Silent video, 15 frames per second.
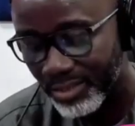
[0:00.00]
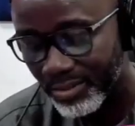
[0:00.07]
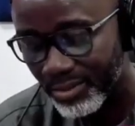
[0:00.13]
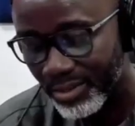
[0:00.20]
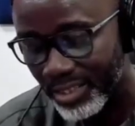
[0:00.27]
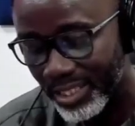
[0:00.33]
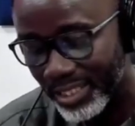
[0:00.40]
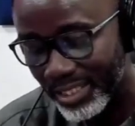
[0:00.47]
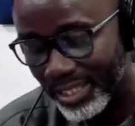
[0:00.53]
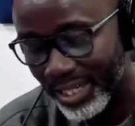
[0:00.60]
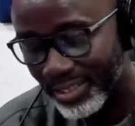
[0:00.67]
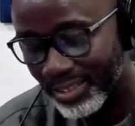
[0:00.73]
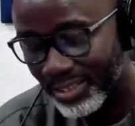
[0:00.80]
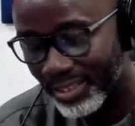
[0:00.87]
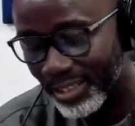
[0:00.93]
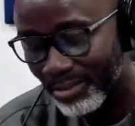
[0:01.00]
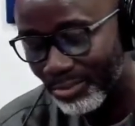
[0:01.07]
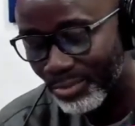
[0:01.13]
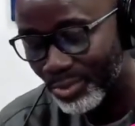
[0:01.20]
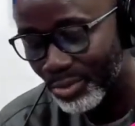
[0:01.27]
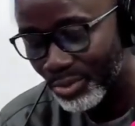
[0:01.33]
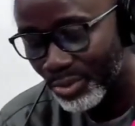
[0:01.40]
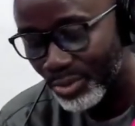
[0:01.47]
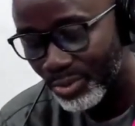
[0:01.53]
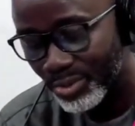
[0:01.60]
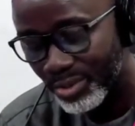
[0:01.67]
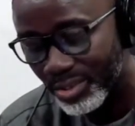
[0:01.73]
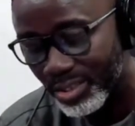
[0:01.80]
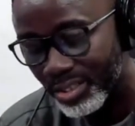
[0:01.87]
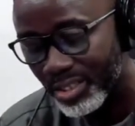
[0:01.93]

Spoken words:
which encourages them to use